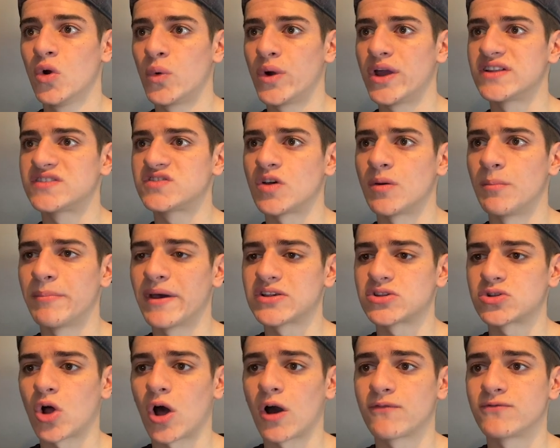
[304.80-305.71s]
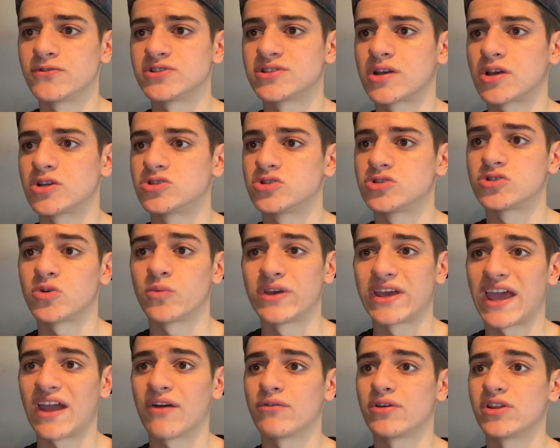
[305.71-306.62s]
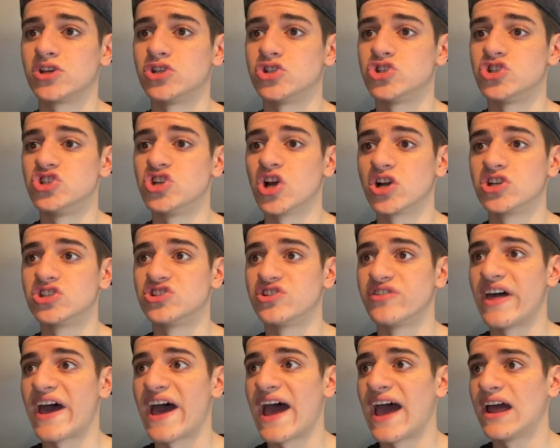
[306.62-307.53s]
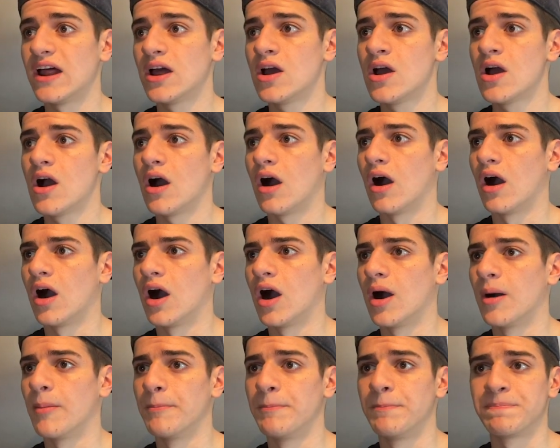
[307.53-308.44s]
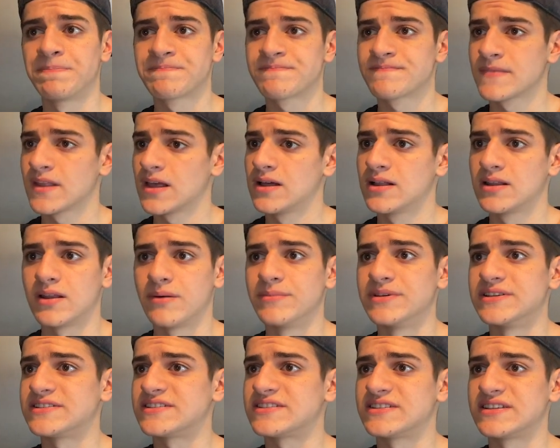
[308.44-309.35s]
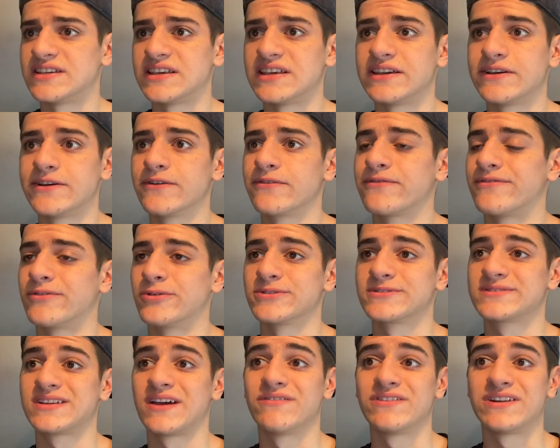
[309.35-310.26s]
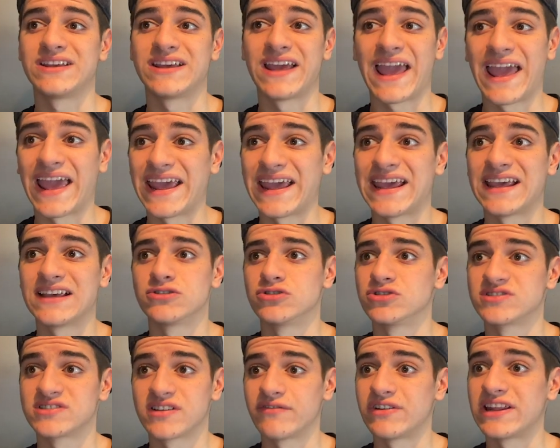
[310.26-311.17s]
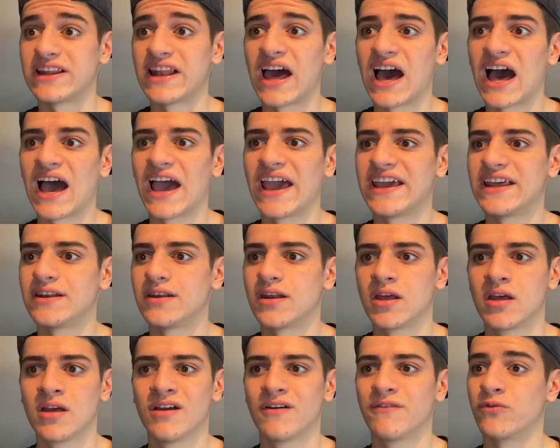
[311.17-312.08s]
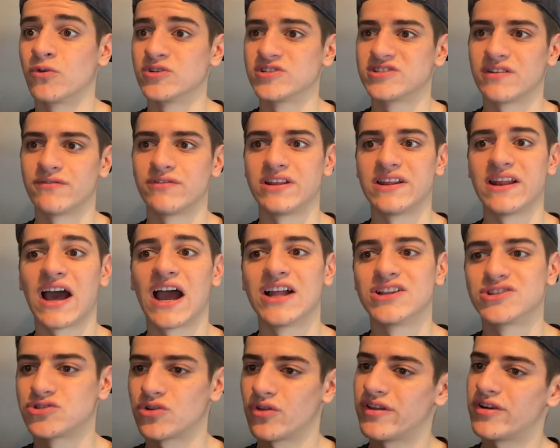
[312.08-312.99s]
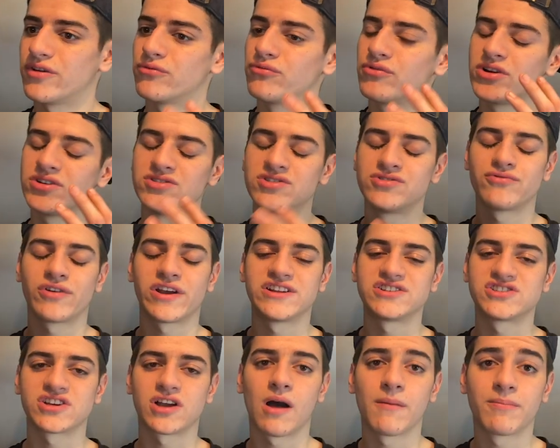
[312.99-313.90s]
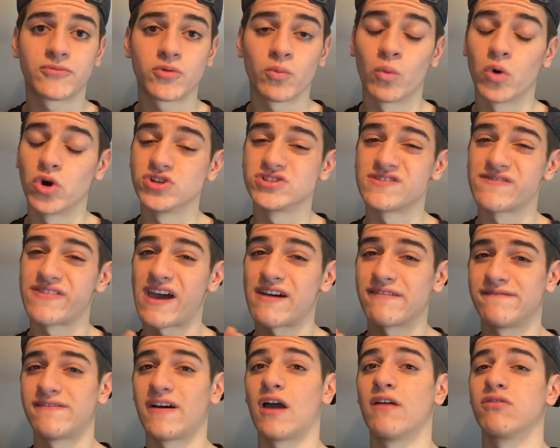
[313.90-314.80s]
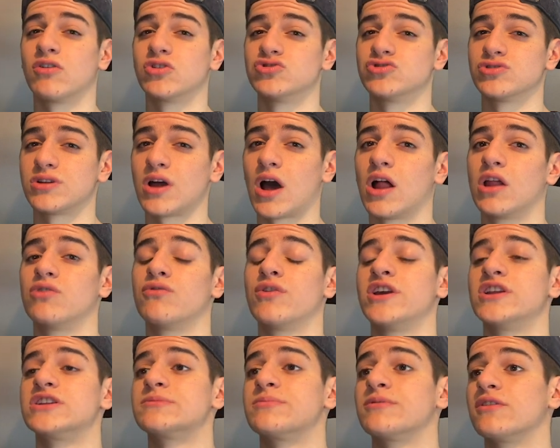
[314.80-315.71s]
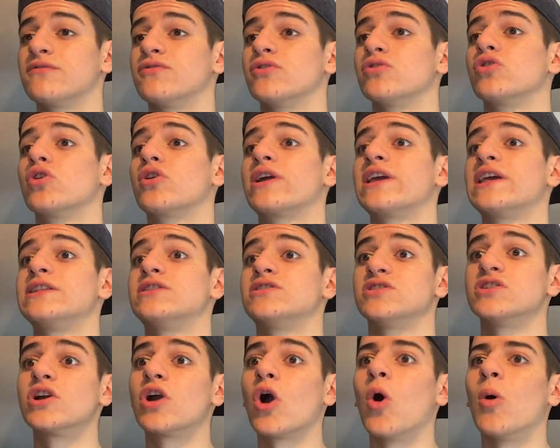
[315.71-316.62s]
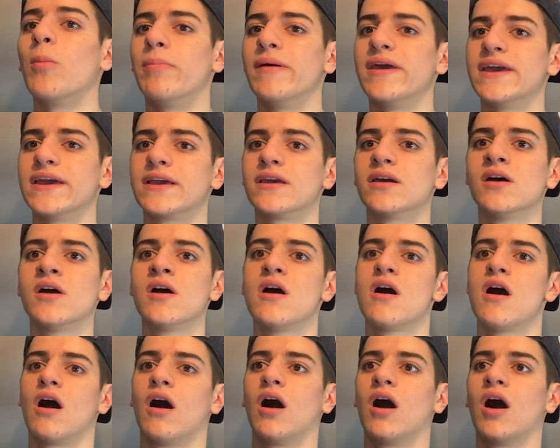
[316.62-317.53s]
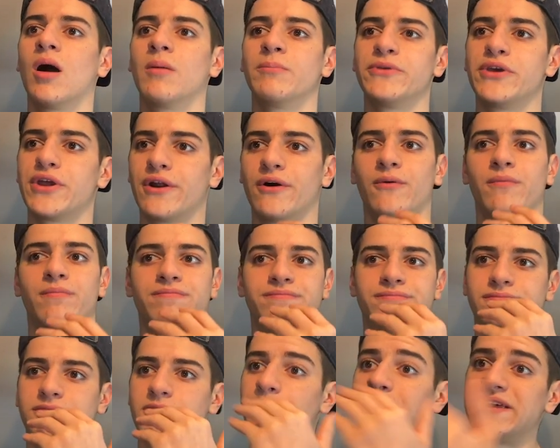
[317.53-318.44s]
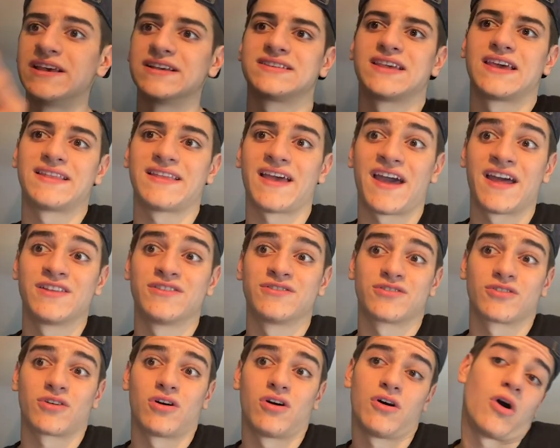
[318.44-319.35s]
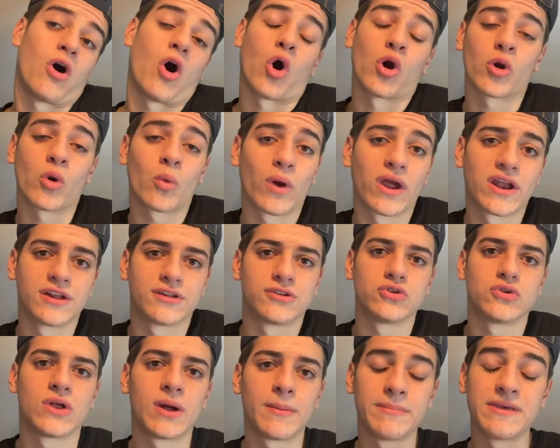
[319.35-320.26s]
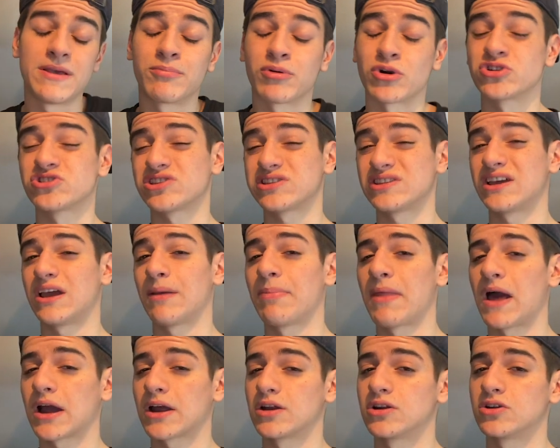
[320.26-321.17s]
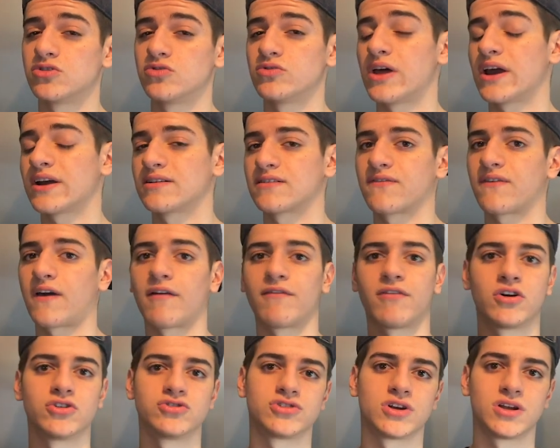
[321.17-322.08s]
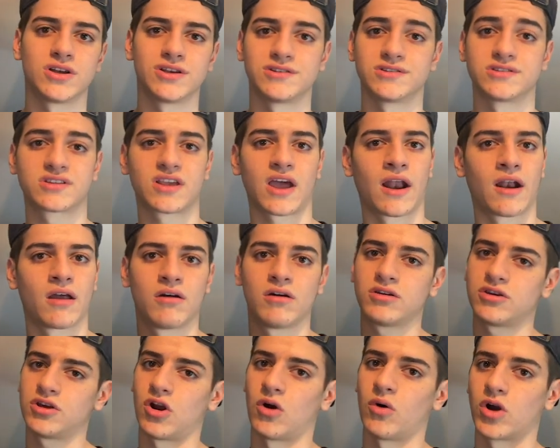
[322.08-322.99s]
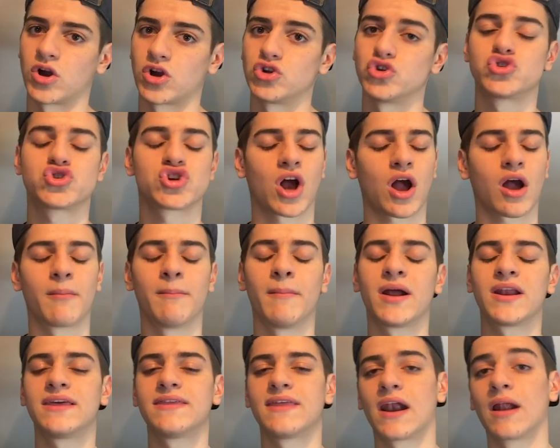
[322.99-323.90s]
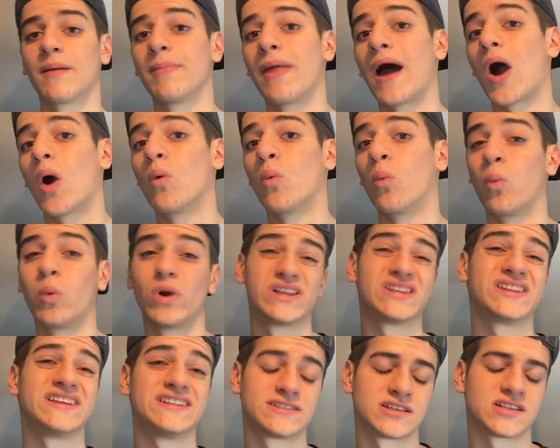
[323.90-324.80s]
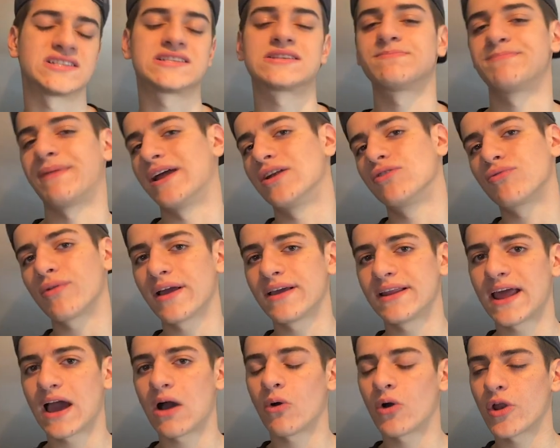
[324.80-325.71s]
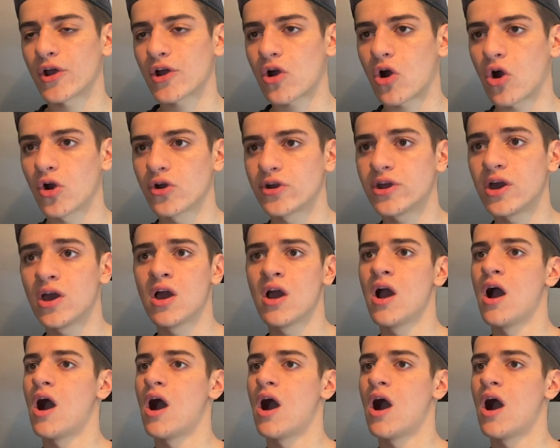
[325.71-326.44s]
We had some best offers, so we can't really judge that. Let me see here, 478 or 79, 479. So they're really ranging up towards of that $500 range. But if you're looking to go big, you know, the PSA 10s are a way to do that. Me personally, I'm not going to do that because 500 is kind of, you know, a good chunk of money that I'm not willing to spend right now on a card.